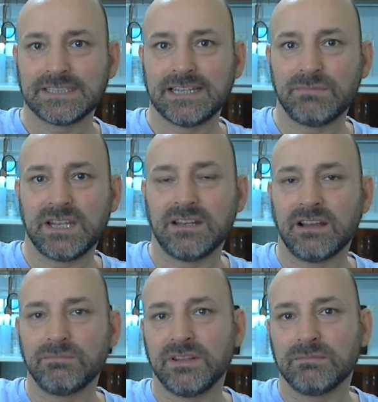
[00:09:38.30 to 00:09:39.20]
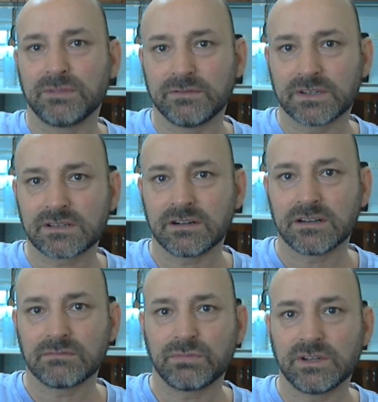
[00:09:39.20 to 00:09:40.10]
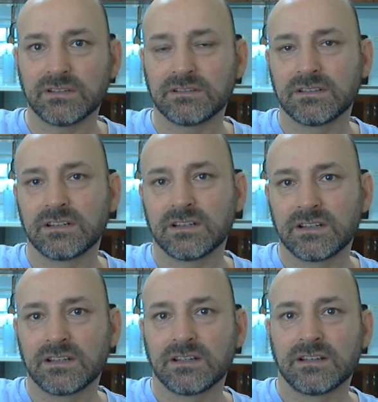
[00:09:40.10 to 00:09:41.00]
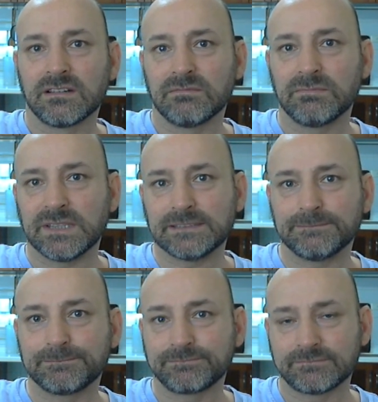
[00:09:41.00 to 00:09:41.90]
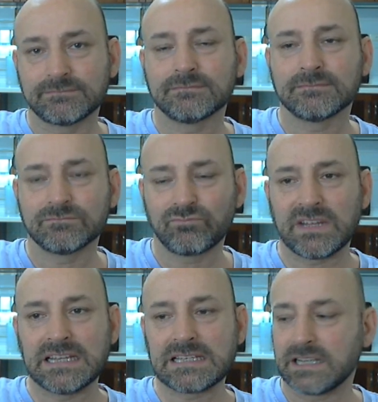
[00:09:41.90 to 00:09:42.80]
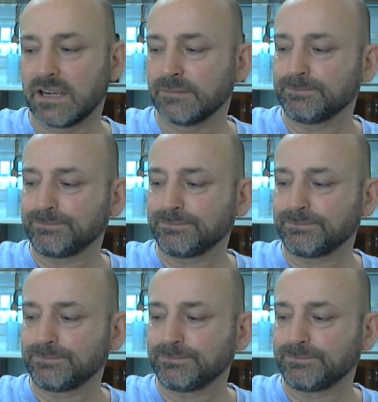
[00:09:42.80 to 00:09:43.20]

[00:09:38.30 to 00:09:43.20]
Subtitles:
It may not be the perfect starting point, but it's there.